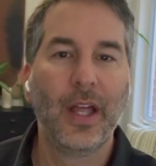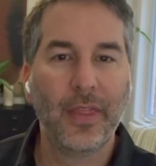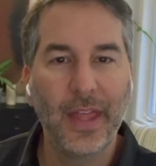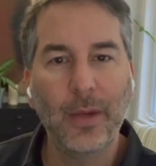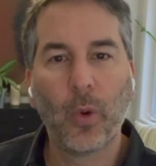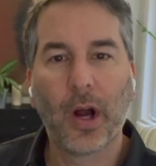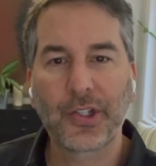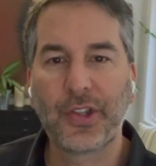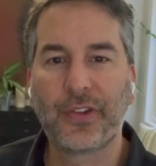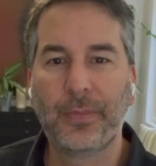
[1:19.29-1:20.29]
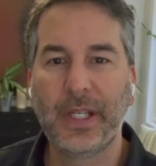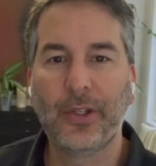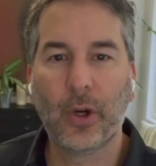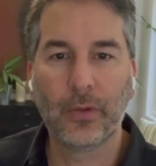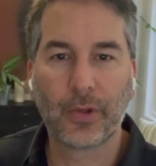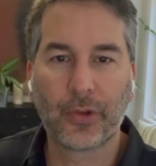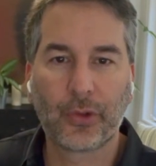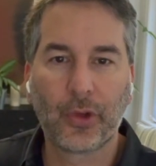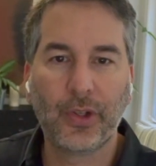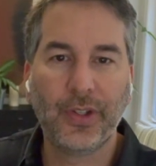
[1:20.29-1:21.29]
They watch the speed over a
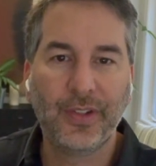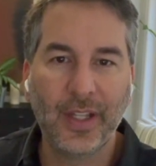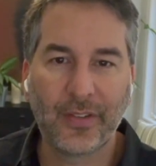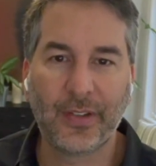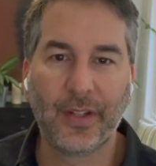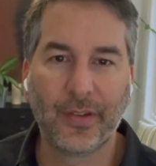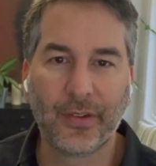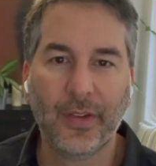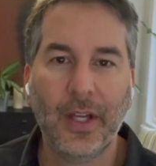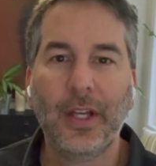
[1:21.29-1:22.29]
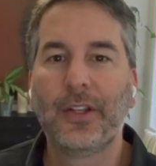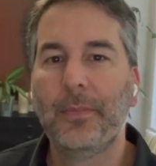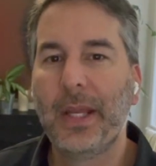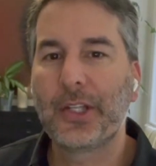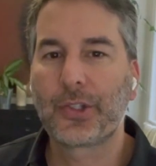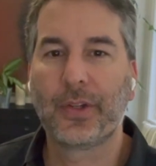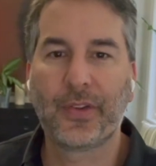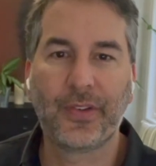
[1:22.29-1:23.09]
certain distance to make sure it's